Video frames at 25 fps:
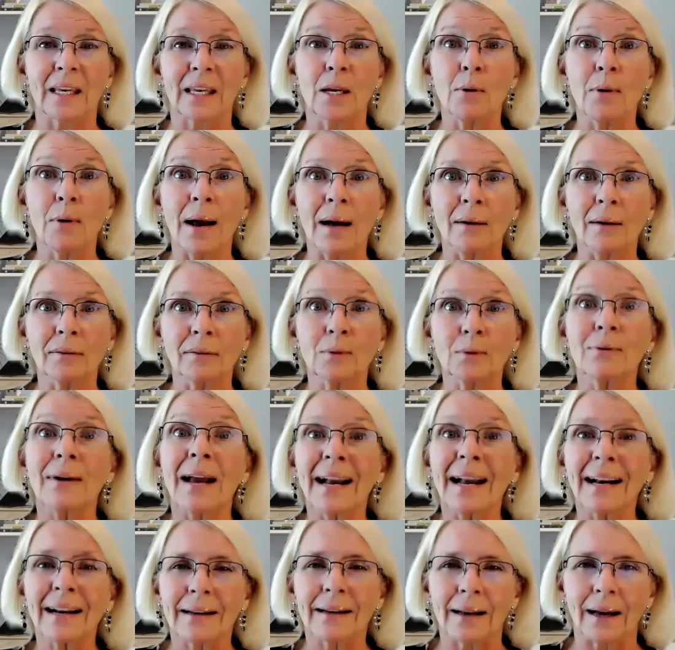You have to
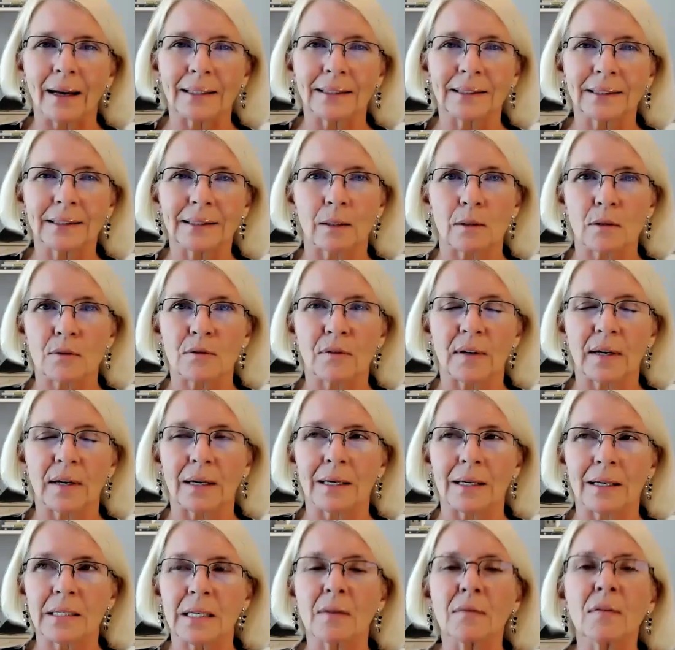recognize those
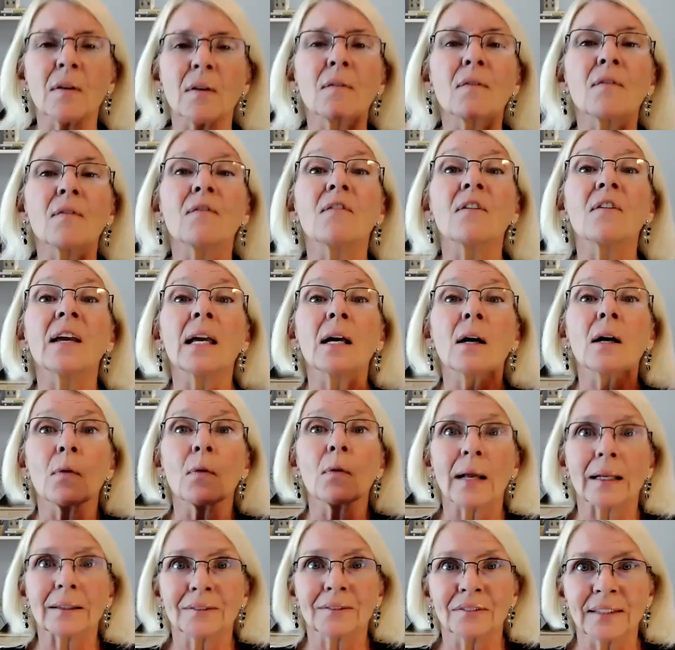feelings. If you feel
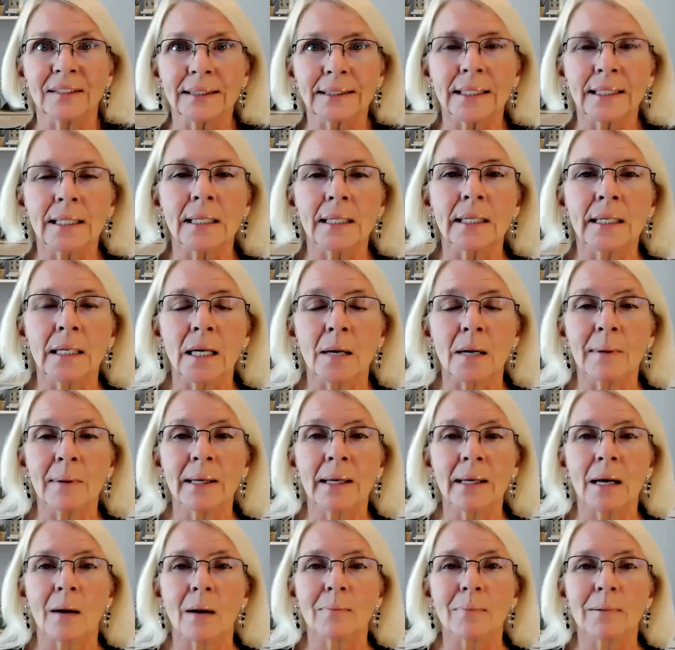that physically
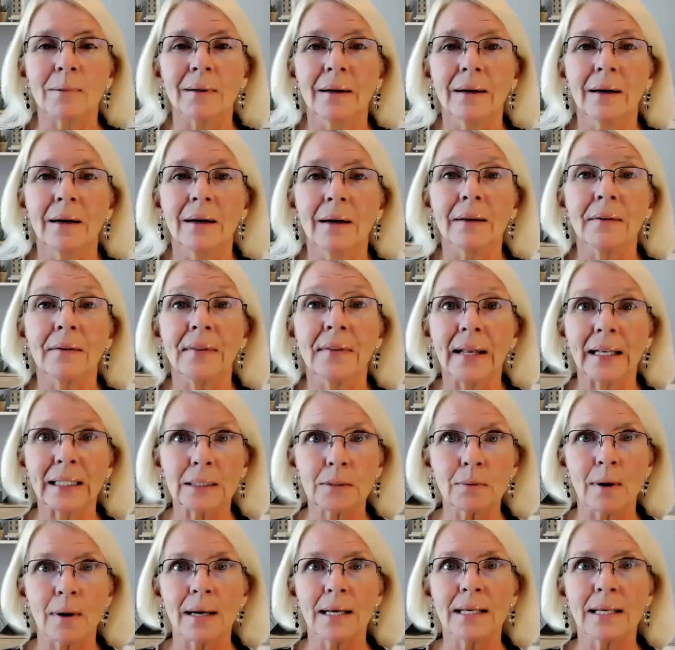coming up,
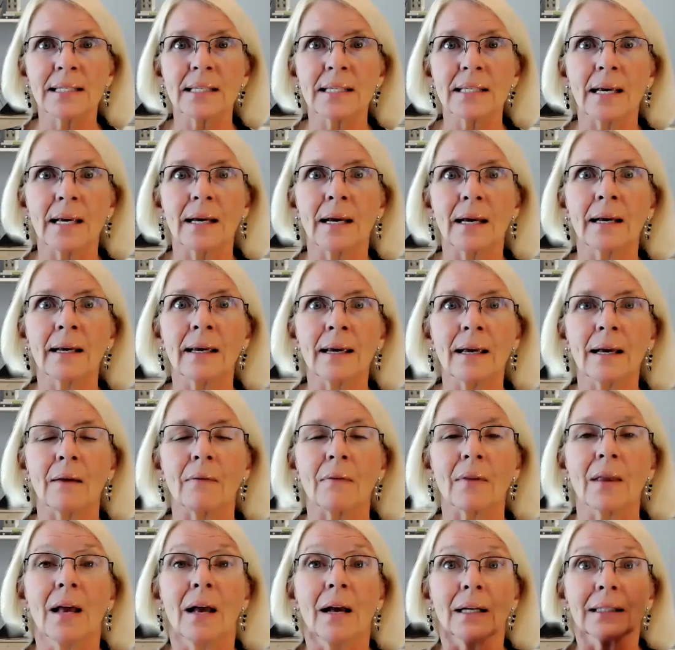that's why I say
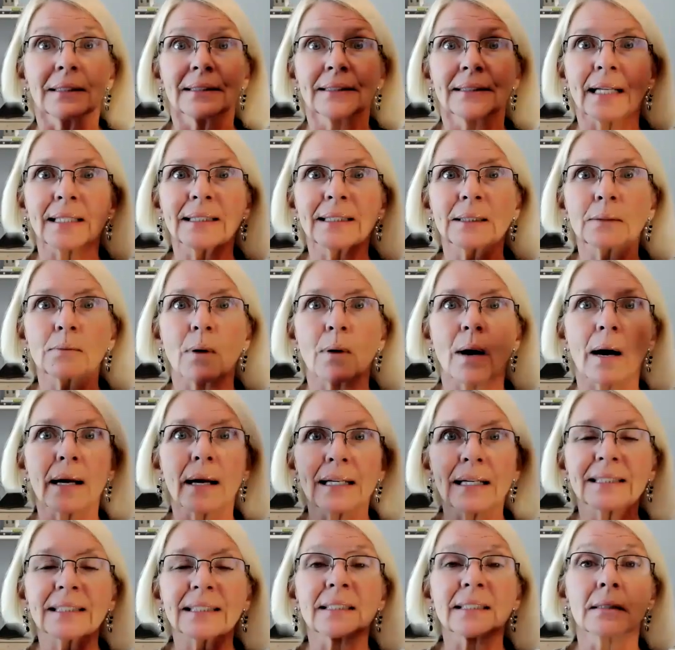again, that's why
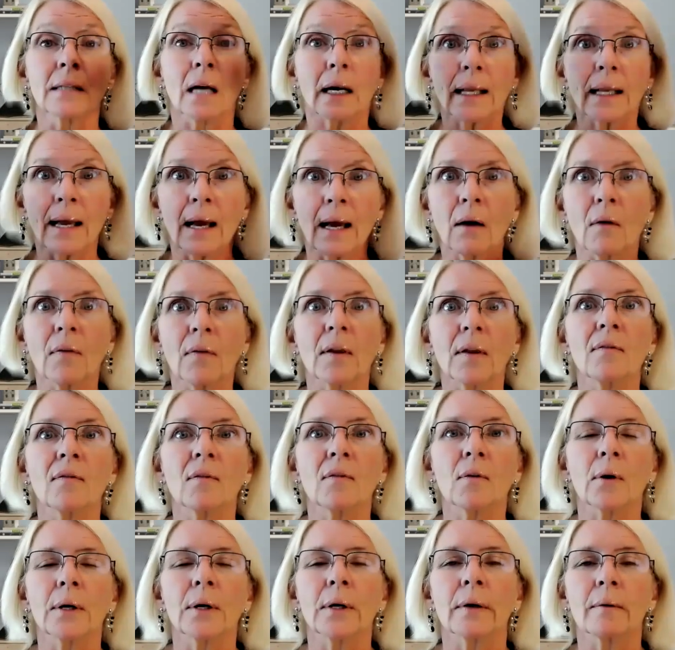it's not healthy
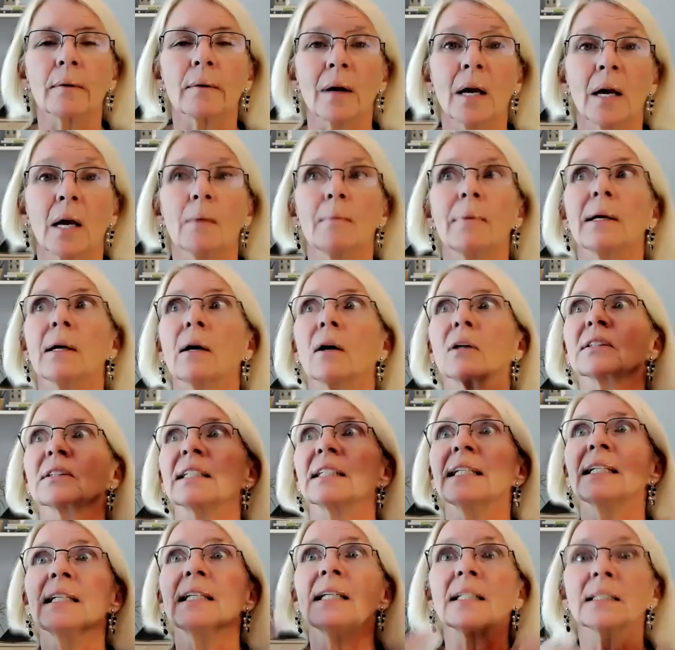for you, because
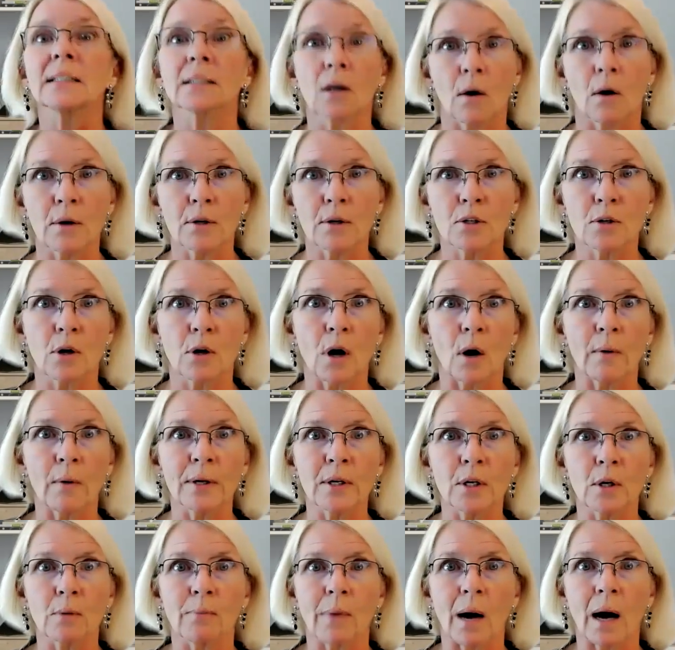it is going to go
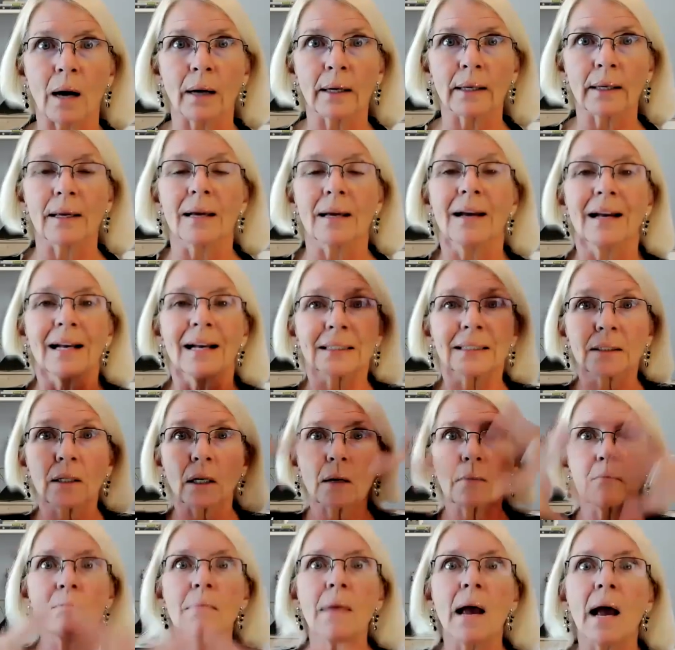in your body. It's
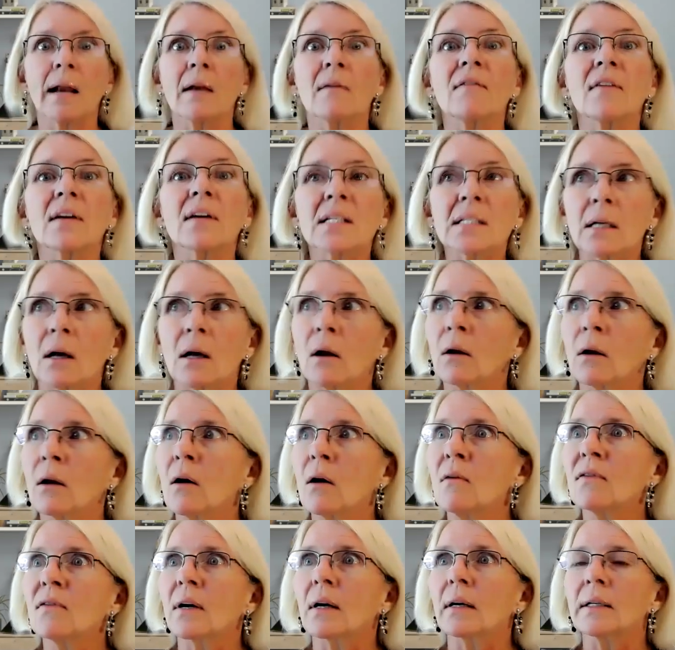going to manifest all
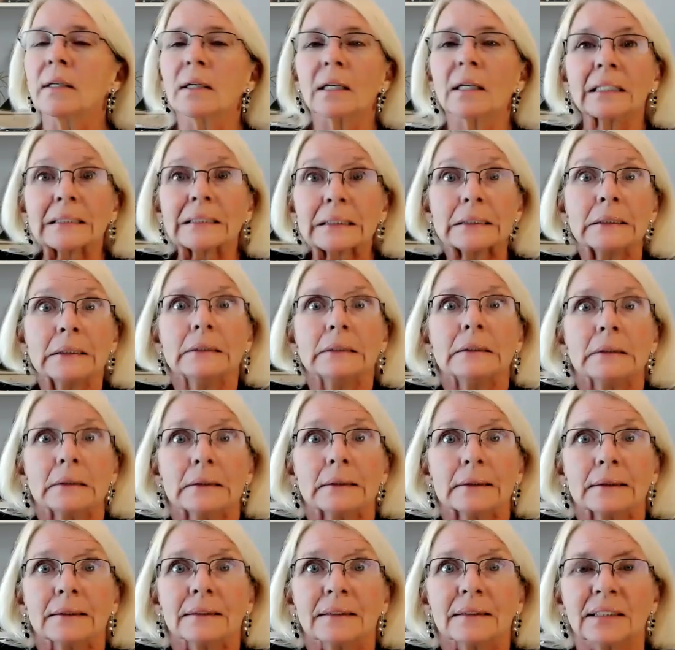over, and
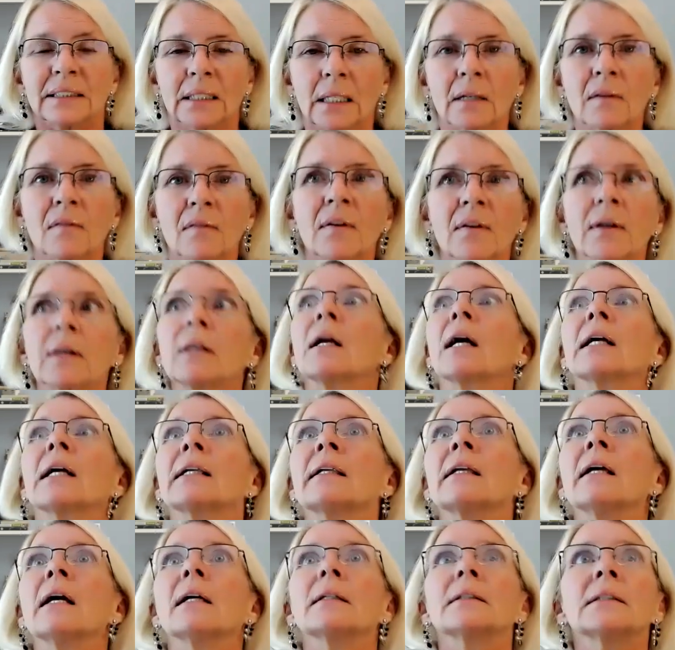you're going to feel
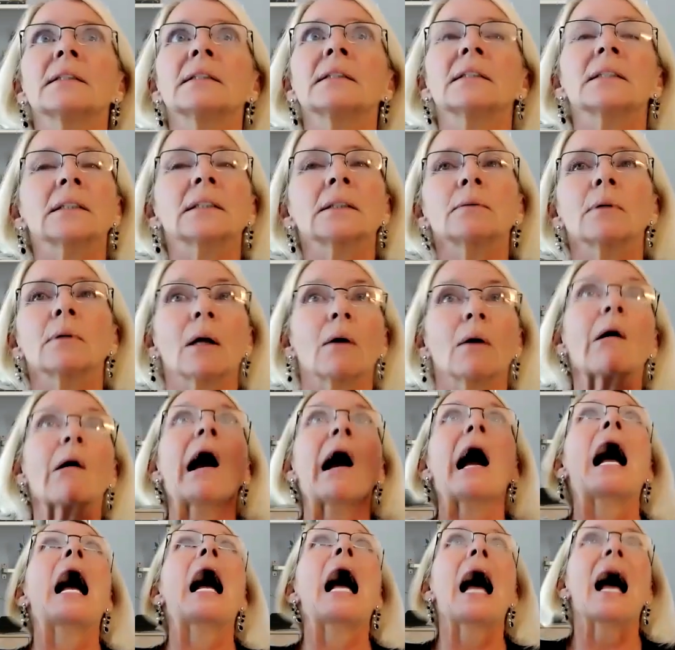like that, and you just want
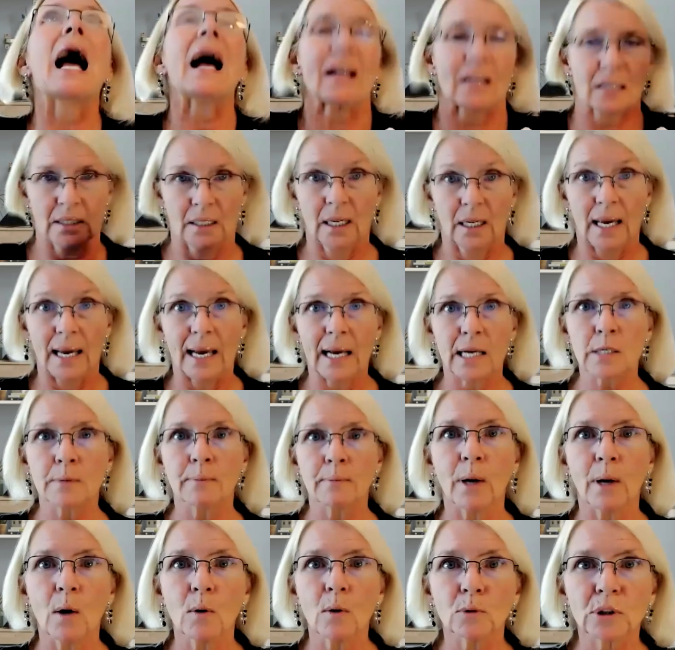to
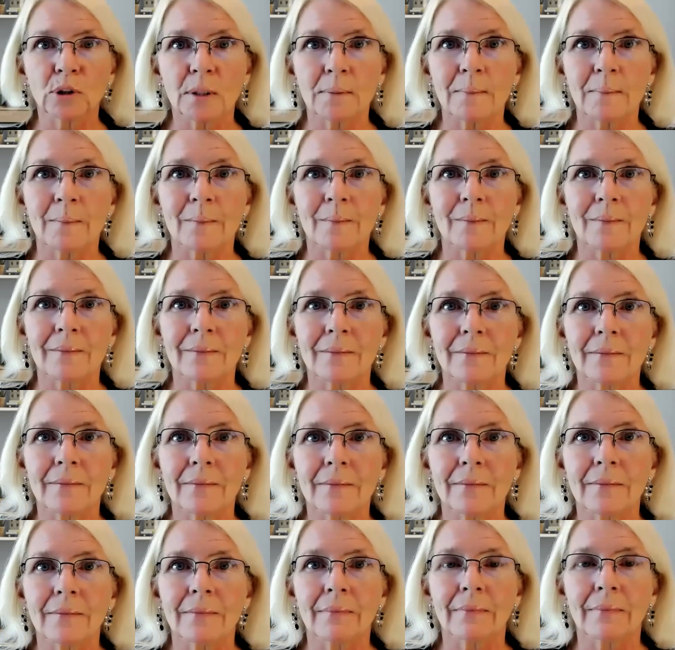explode.
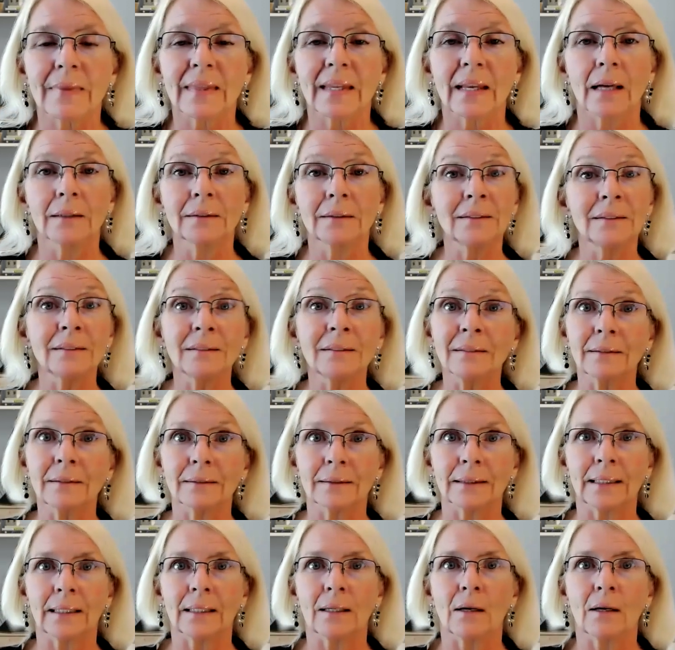
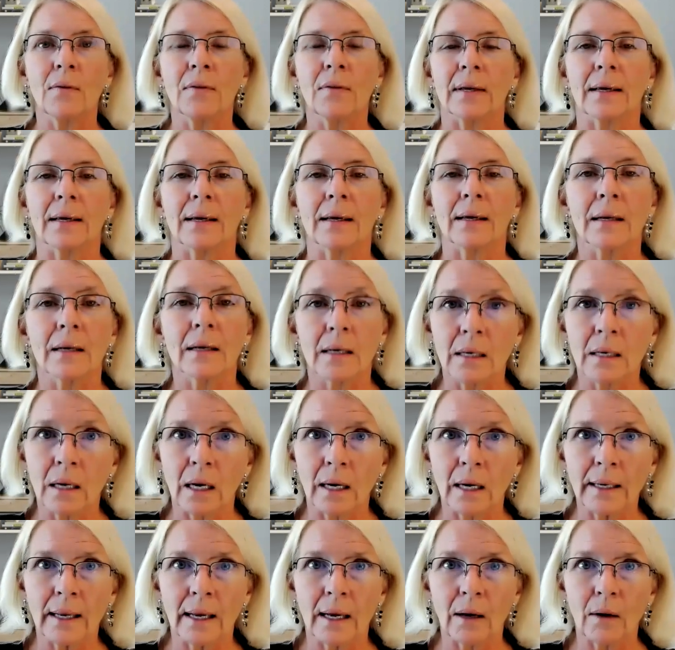Not healthy,
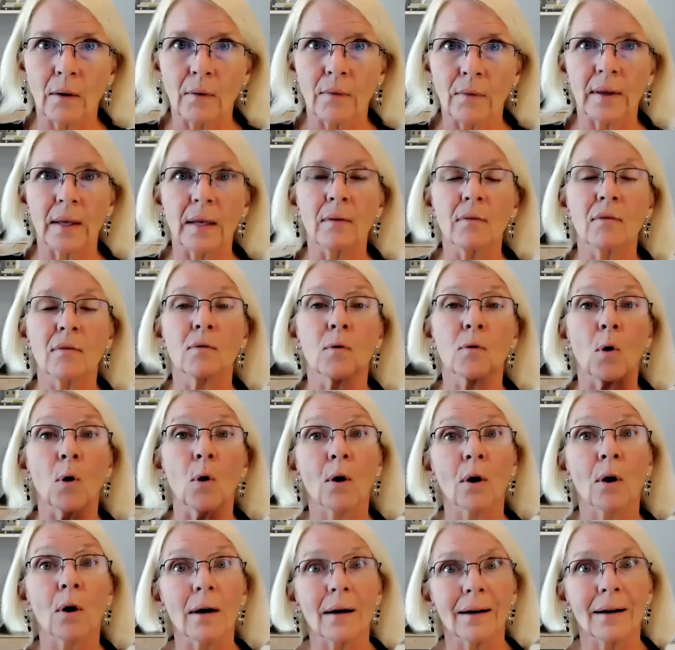not healthy
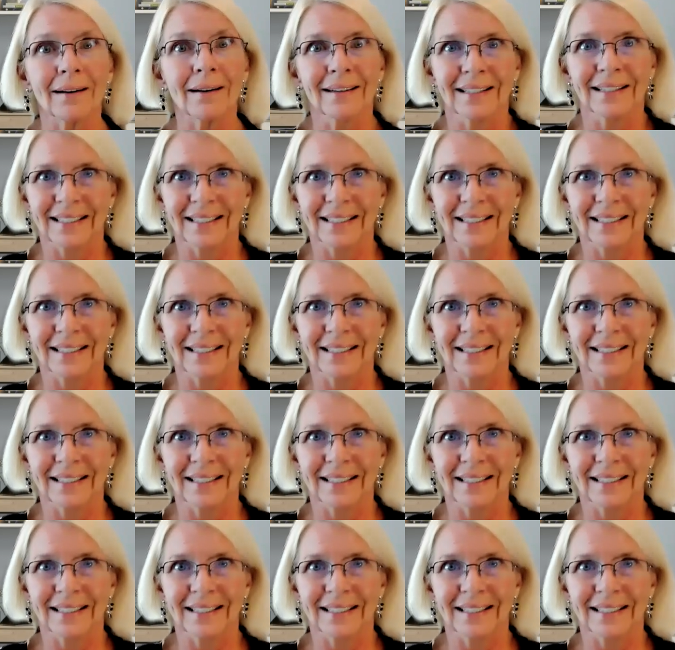for